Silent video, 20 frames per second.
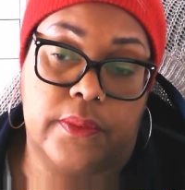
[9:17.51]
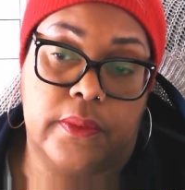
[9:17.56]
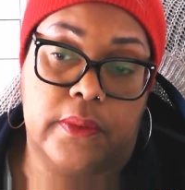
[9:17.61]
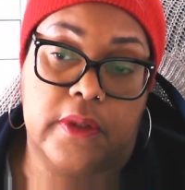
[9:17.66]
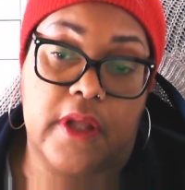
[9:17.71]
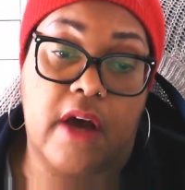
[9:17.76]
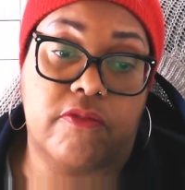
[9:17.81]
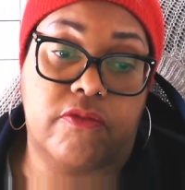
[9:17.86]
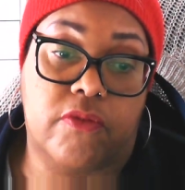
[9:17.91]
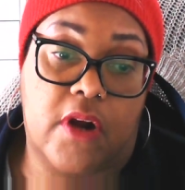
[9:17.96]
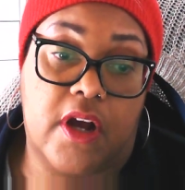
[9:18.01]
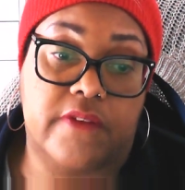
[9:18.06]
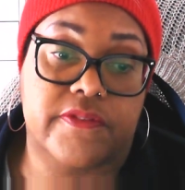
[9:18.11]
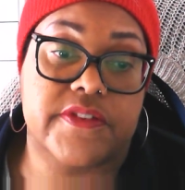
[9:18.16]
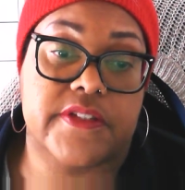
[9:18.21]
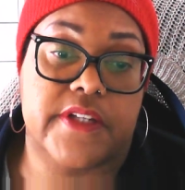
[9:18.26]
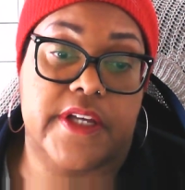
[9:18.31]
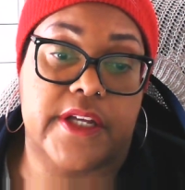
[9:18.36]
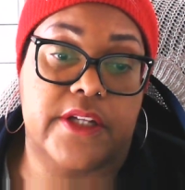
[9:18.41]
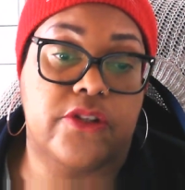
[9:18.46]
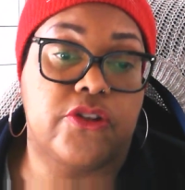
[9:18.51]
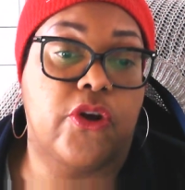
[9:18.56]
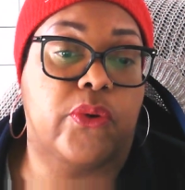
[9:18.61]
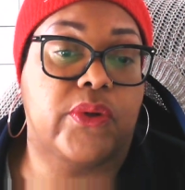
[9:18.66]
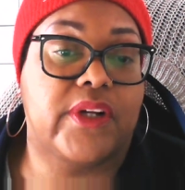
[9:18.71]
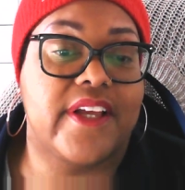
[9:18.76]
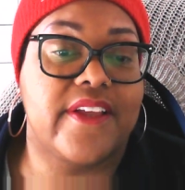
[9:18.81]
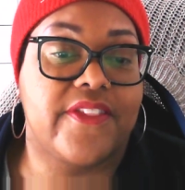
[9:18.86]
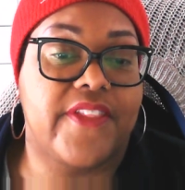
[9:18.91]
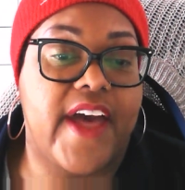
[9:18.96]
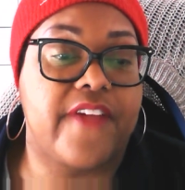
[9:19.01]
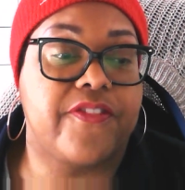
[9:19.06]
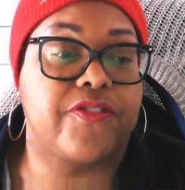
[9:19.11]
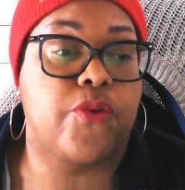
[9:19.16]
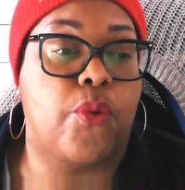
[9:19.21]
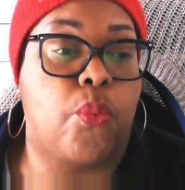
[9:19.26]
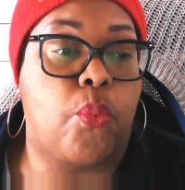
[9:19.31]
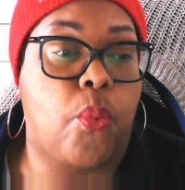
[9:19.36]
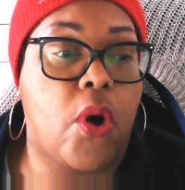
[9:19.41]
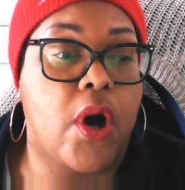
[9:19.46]
Lavrov said, noting that
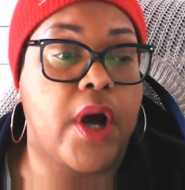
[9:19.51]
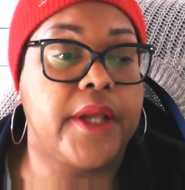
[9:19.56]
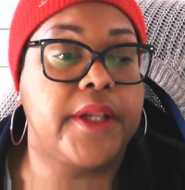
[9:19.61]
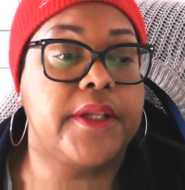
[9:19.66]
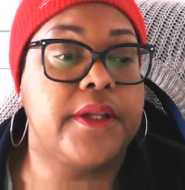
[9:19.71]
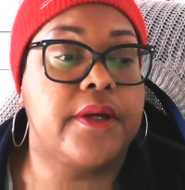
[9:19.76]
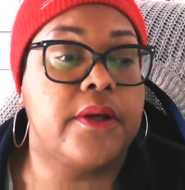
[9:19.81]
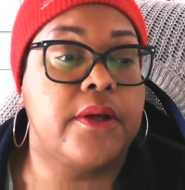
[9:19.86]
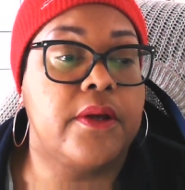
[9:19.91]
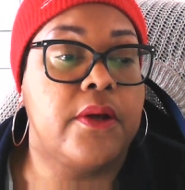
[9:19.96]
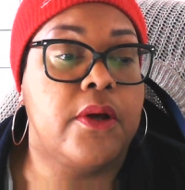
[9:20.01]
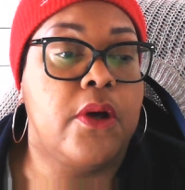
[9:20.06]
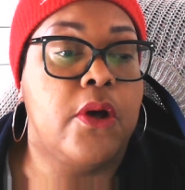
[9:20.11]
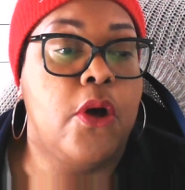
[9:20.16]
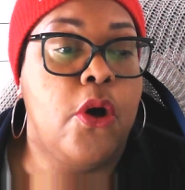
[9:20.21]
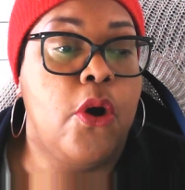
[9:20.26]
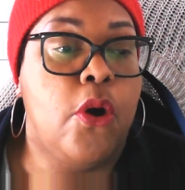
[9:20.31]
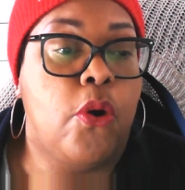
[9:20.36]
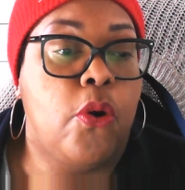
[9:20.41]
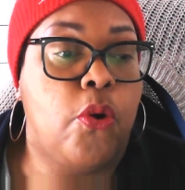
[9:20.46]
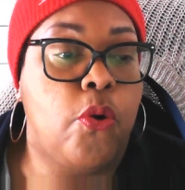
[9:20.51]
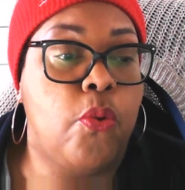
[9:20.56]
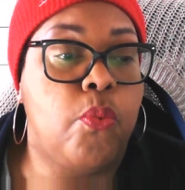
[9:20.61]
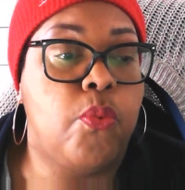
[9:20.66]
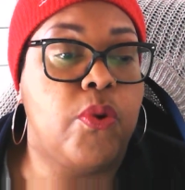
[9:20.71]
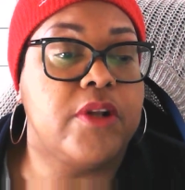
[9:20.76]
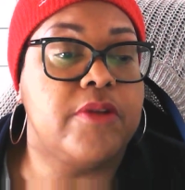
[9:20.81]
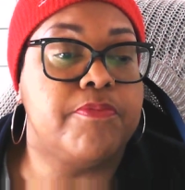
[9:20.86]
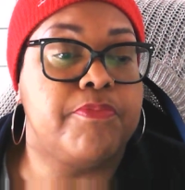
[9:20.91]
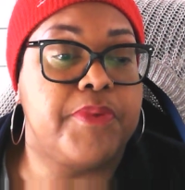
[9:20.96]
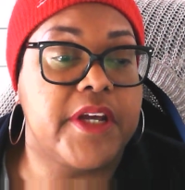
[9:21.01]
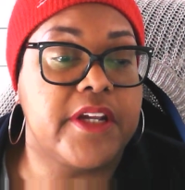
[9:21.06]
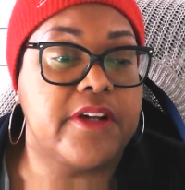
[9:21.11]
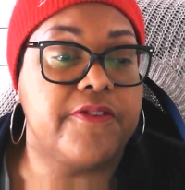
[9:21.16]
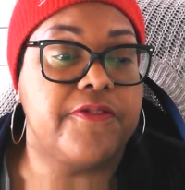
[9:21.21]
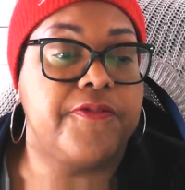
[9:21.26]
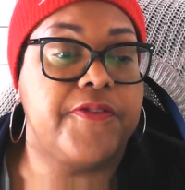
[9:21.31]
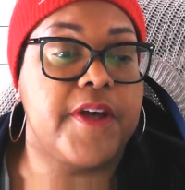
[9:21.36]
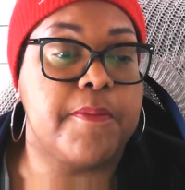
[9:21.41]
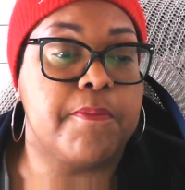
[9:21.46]
the one who would
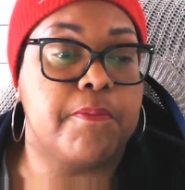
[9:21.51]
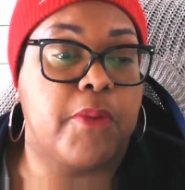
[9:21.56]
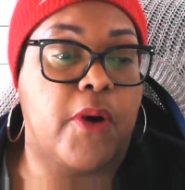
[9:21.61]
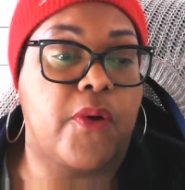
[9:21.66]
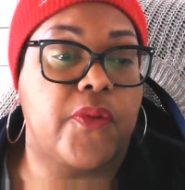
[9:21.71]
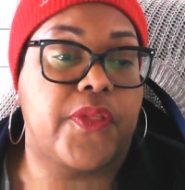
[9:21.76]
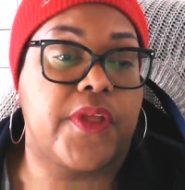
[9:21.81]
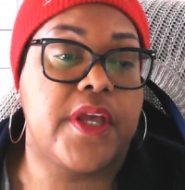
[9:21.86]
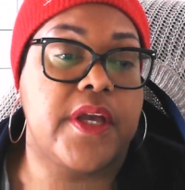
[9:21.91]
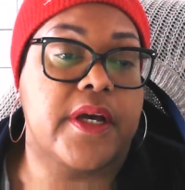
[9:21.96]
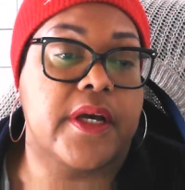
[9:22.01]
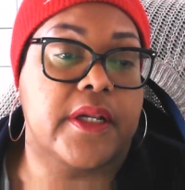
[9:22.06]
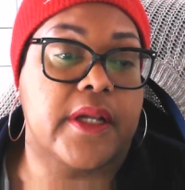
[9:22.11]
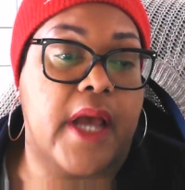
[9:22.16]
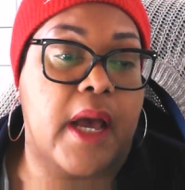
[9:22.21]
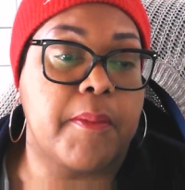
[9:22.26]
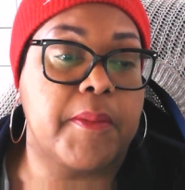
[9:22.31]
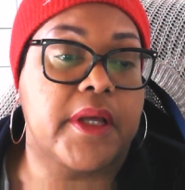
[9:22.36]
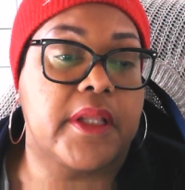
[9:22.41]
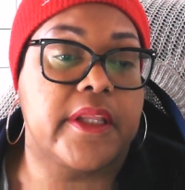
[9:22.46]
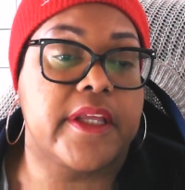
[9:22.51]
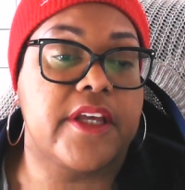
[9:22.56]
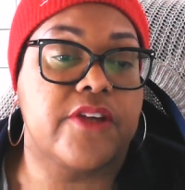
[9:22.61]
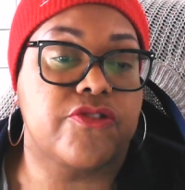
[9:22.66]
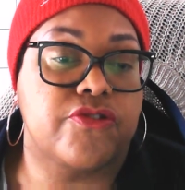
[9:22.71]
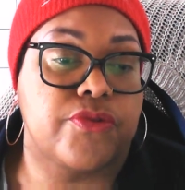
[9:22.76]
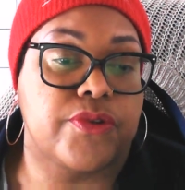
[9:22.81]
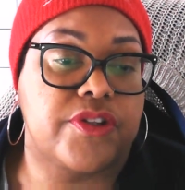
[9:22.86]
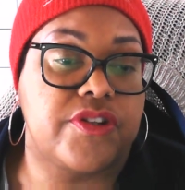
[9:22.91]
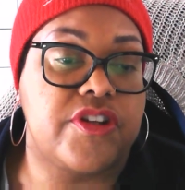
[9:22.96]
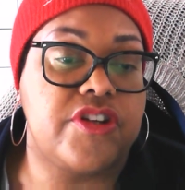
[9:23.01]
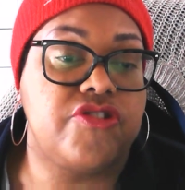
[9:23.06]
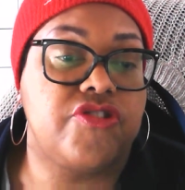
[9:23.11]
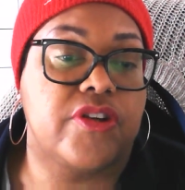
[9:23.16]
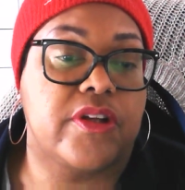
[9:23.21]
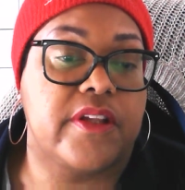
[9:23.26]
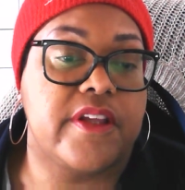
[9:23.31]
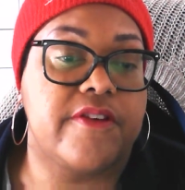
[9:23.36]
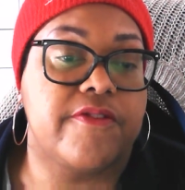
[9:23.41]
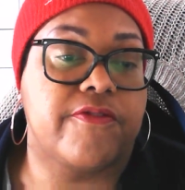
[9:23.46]
benefit both economically and
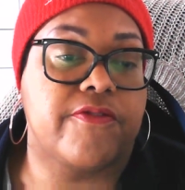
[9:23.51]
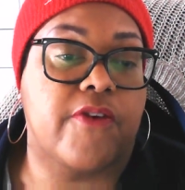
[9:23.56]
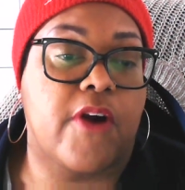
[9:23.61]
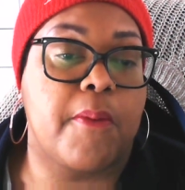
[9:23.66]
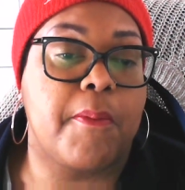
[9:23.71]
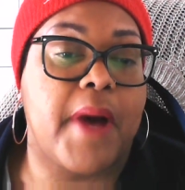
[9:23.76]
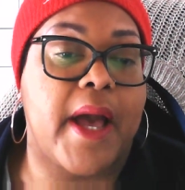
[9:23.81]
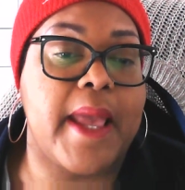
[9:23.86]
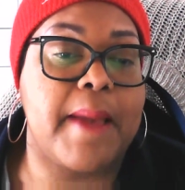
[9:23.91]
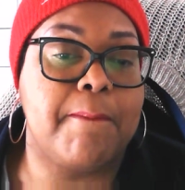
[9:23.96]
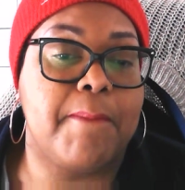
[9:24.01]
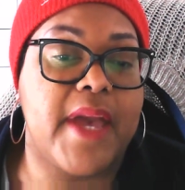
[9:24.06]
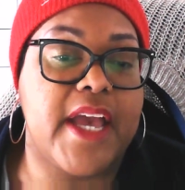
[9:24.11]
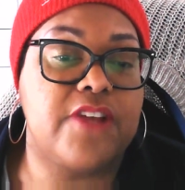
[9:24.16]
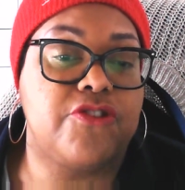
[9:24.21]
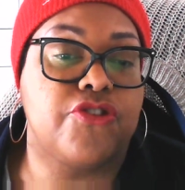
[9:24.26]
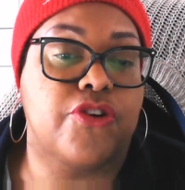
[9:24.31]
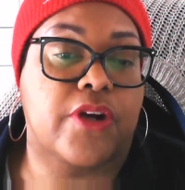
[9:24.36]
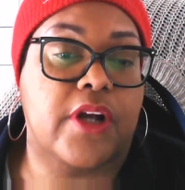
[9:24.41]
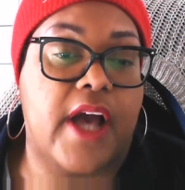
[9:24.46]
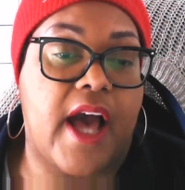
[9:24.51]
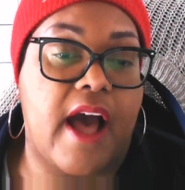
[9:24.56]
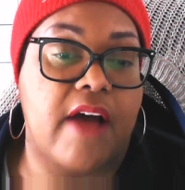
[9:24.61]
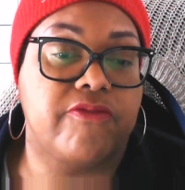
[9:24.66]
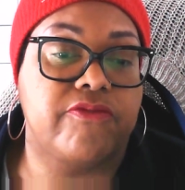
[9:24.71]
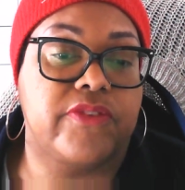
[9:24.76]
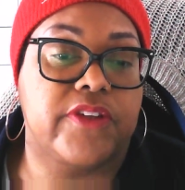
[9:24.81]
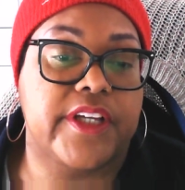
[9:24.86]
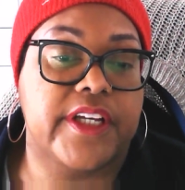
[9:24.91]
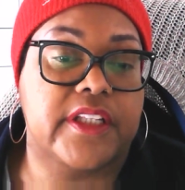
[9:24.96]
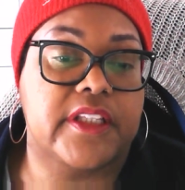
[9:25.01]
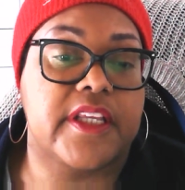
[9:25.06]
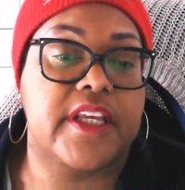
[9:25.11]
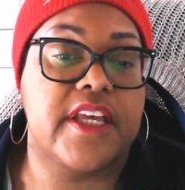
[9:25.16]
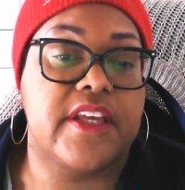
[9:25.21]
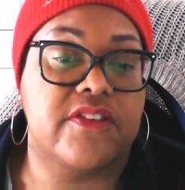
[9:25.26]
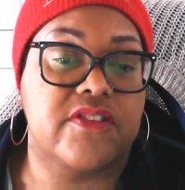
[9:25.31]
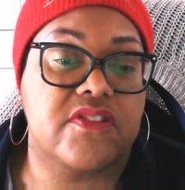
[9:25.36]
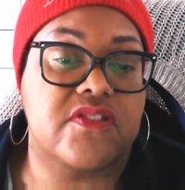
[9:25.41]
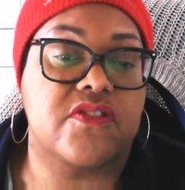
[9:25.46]
strategically from a major conflict
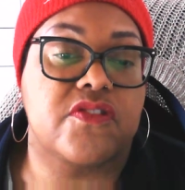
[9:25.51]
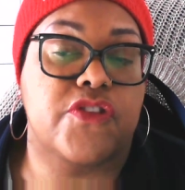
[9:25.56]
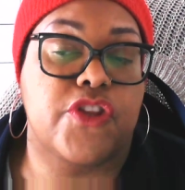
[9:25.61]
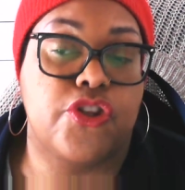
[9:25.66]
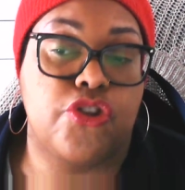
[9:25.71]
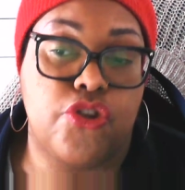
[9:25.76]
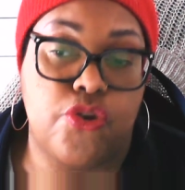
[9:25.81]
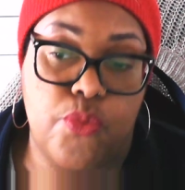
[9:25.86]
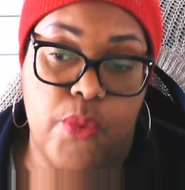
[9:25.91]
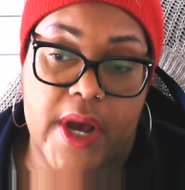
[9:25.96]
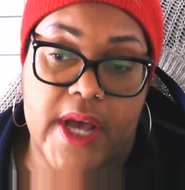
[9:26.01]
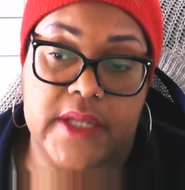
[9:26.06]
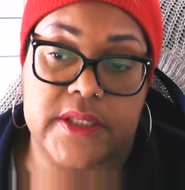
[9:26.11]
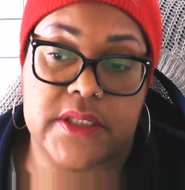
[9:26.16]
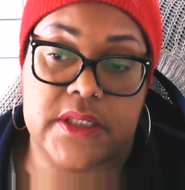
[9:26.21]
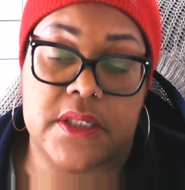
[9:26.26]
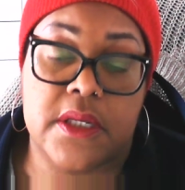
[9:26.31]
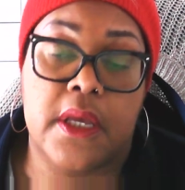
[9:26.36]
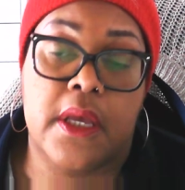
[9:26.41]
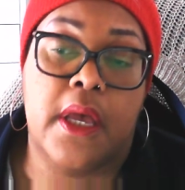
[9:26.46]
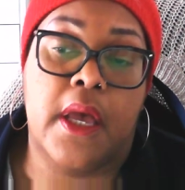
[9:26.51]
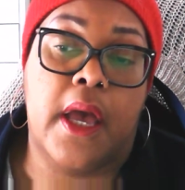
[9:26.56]
is the U.S.